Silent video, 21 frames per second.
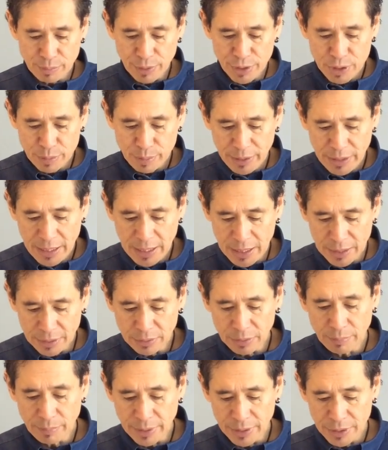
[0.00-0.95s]
must be
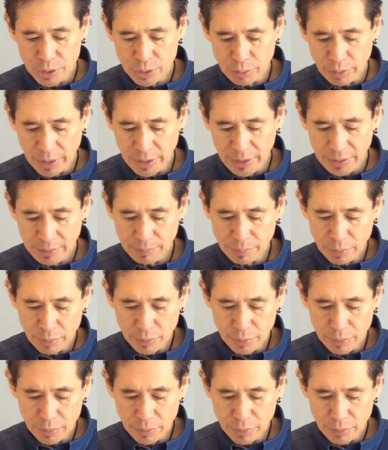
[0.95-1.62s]
handled by trained